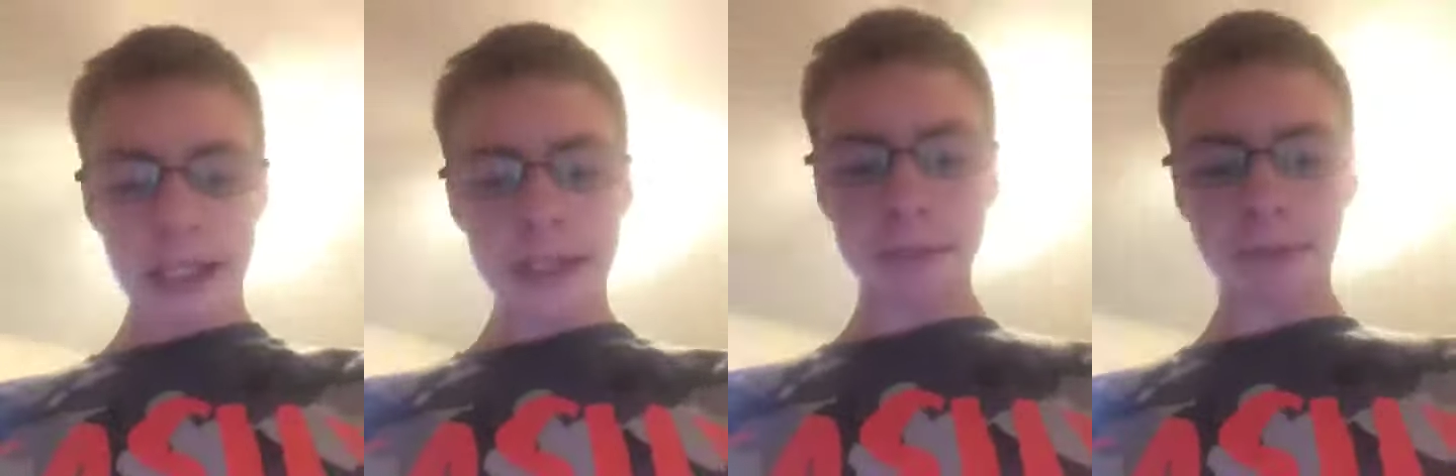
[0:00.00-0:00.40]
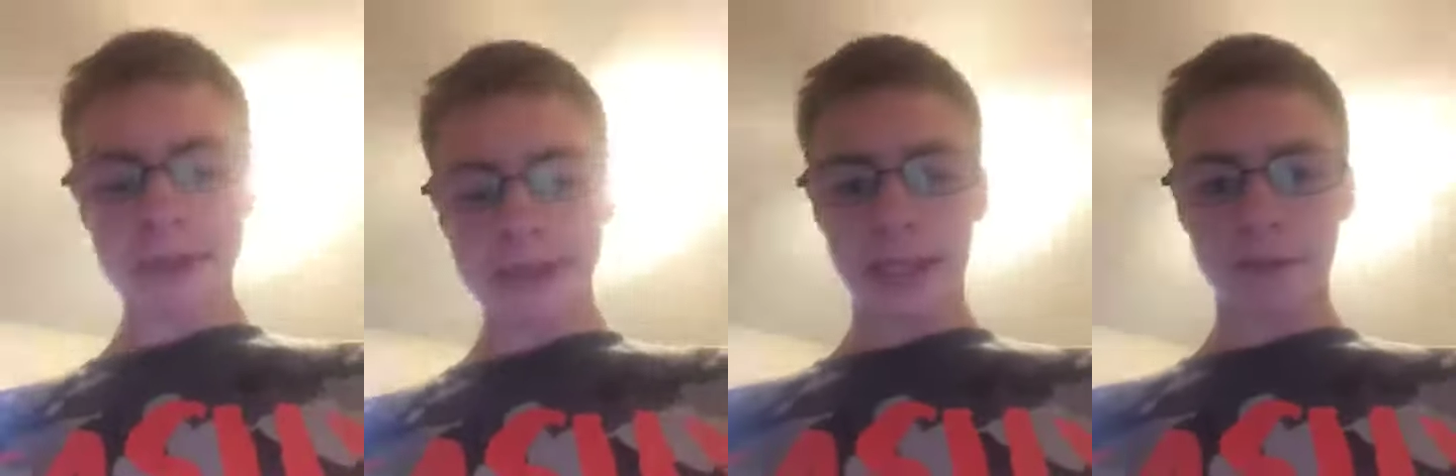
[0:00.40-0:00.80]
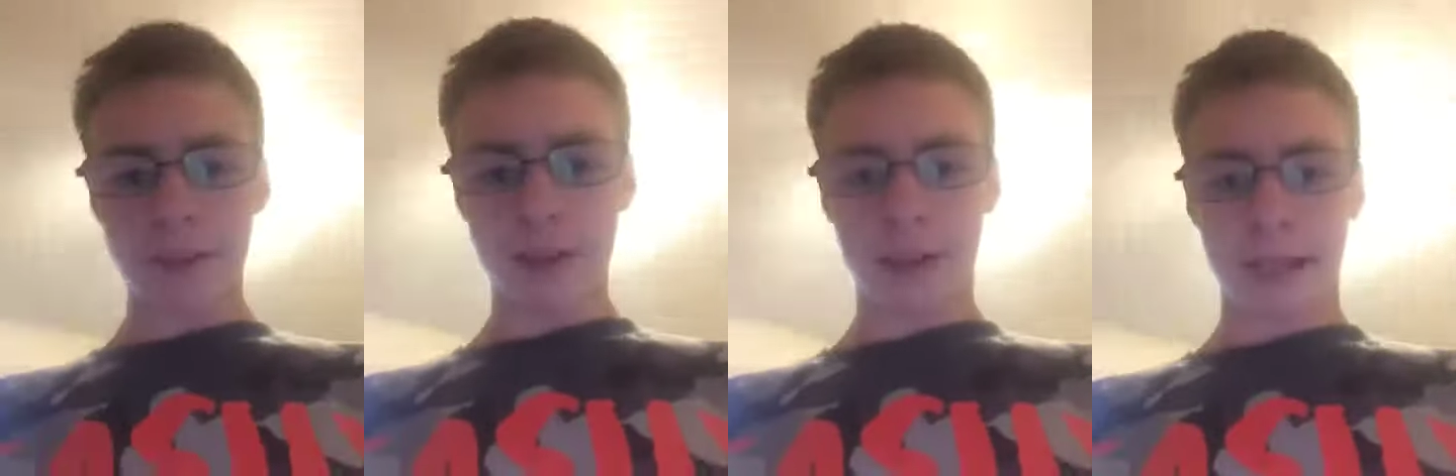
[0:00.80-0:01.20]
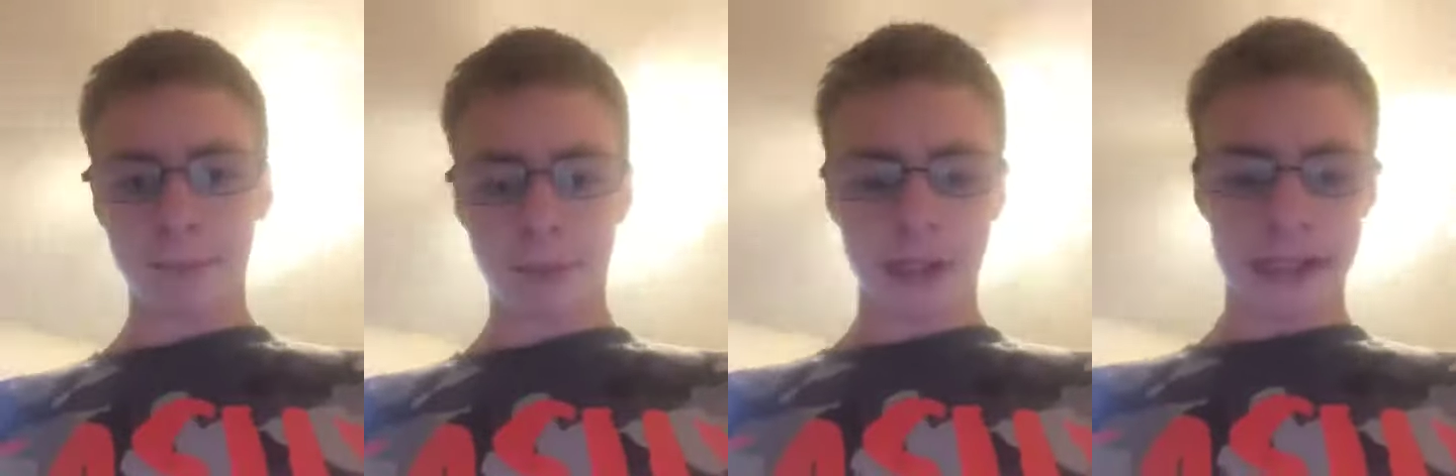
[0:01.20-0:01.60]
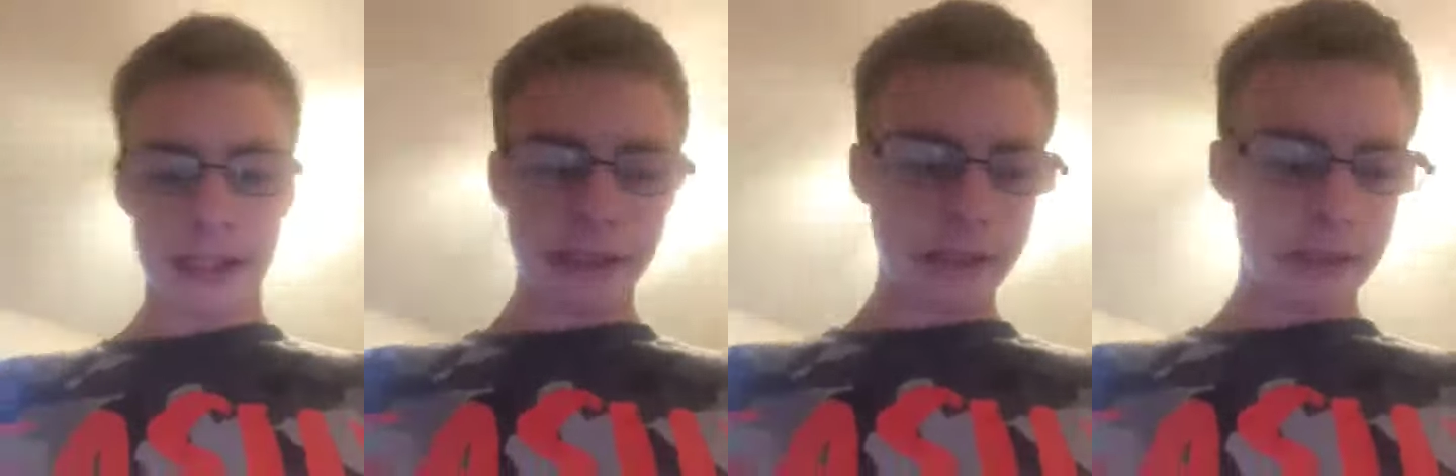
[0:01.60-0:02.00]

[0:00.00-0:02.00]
GP stands for Grand Prix.